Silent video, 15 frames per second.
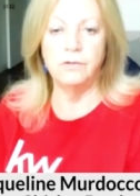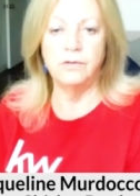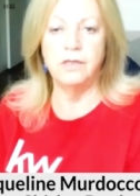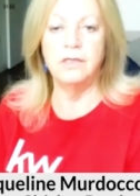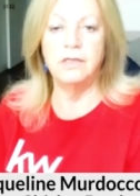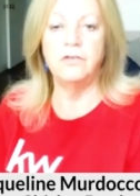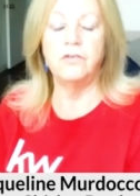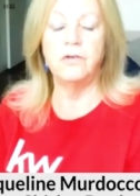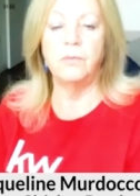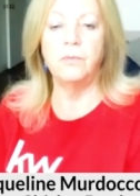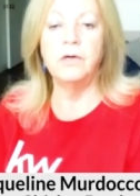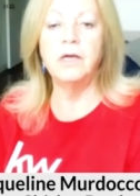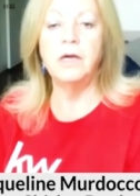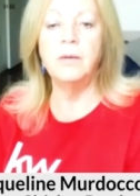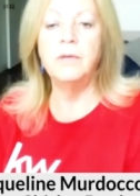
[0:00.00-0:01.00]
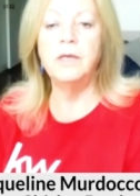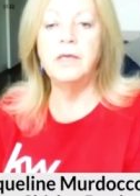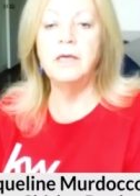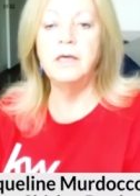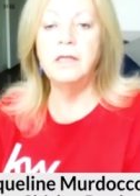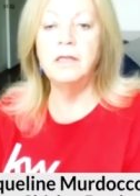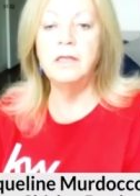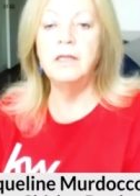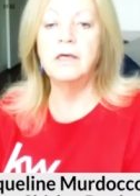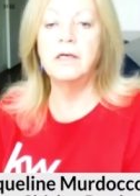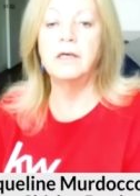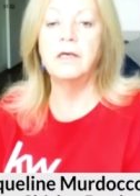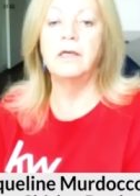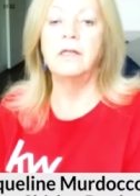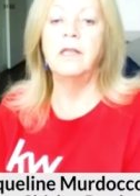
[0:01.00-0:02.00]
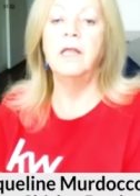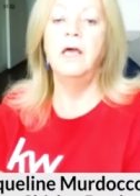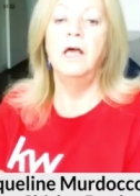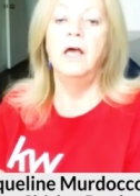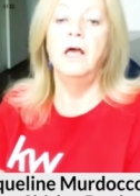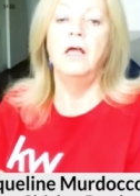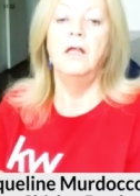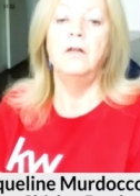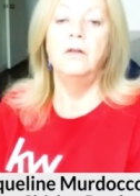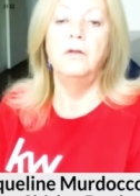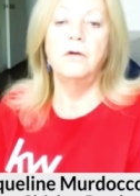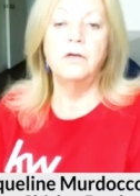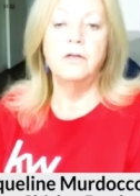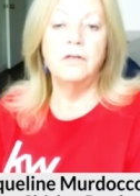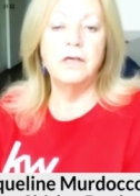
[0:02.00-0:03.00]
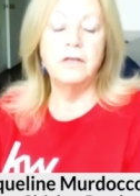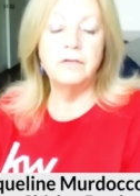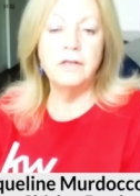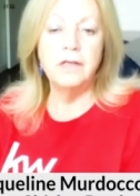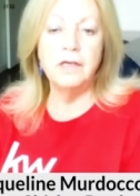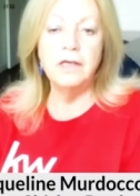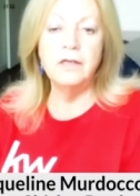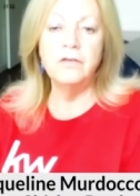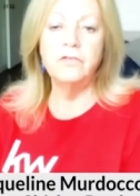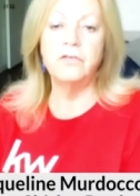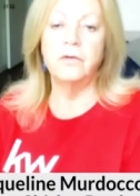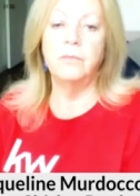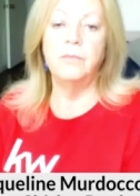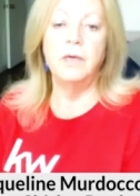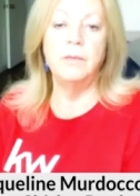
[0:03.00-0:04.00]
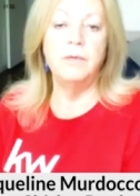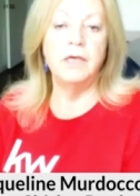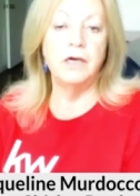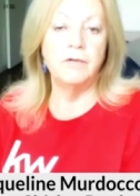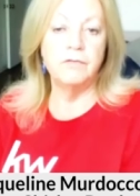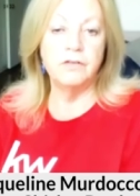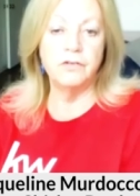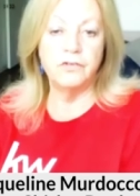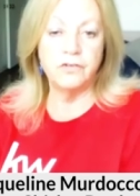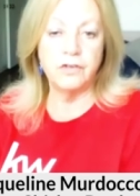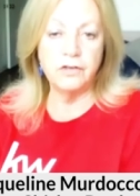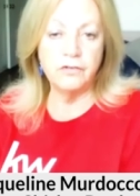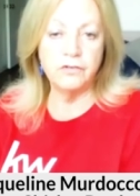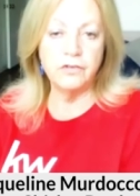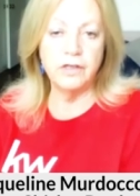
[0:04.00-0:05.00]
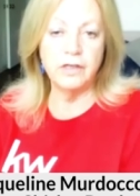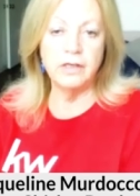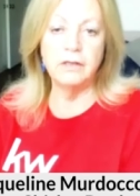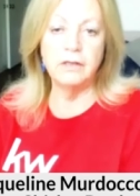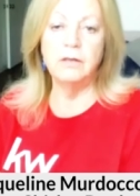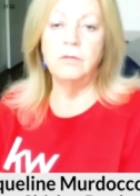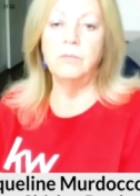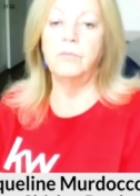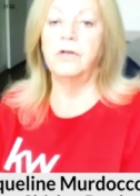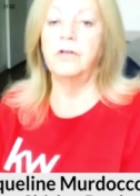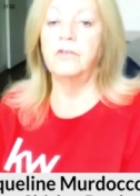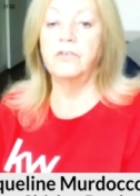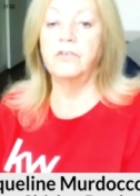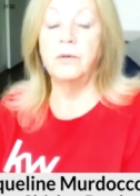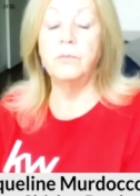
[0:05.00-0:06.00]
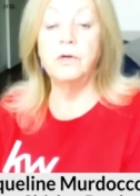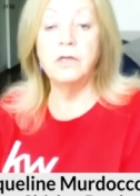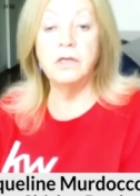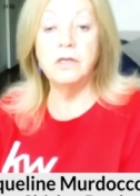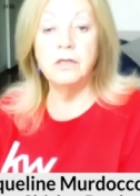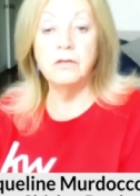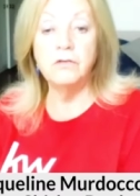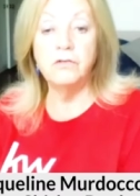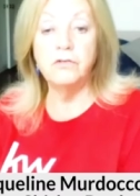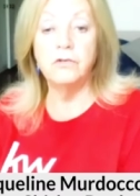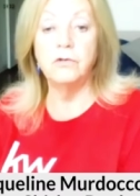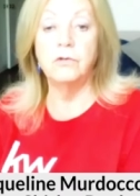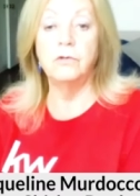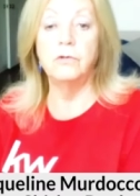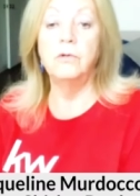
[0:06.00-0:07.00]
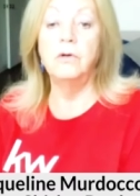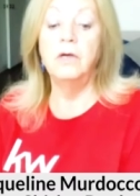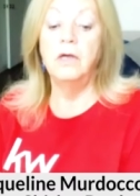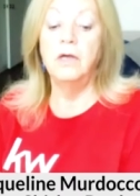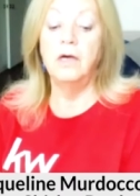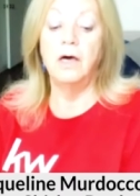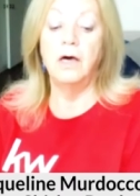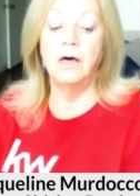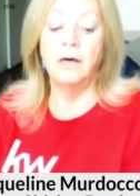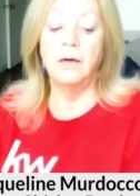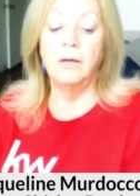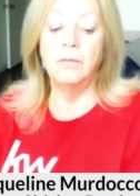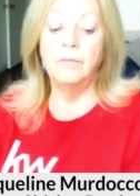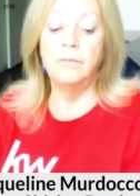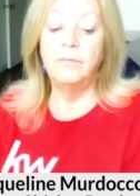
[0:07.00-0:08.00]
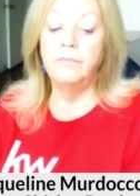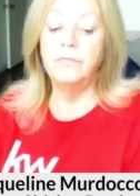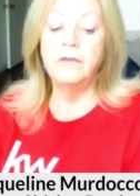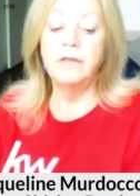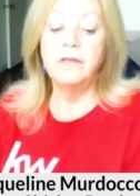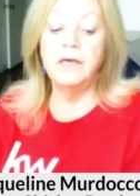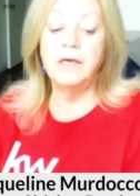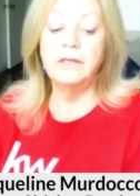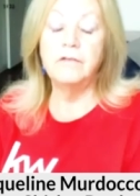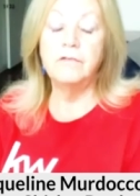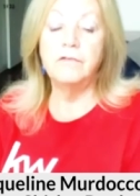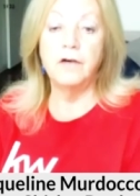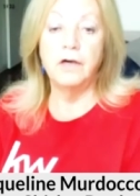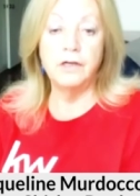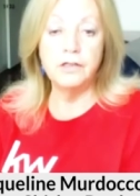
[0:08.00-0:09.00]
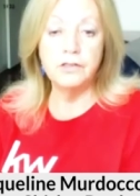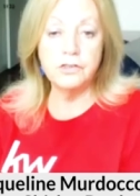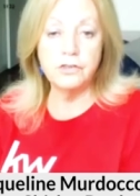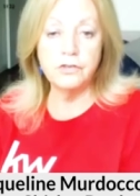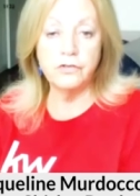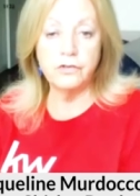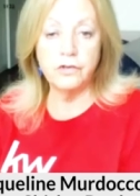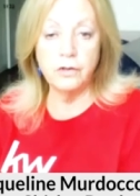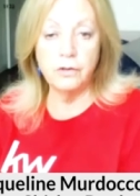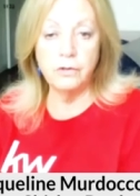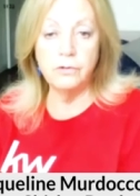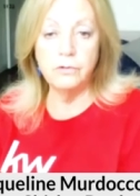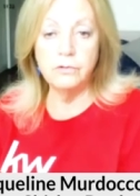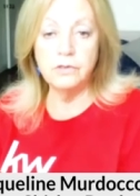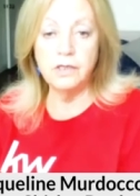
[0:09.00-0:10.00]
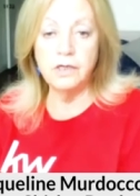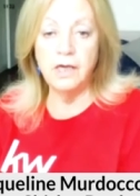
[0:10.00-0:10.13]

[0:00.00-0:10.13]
They need someone coming in that can look at their things and maybe have an estate sale, bring someone in to um, get the furniture sold.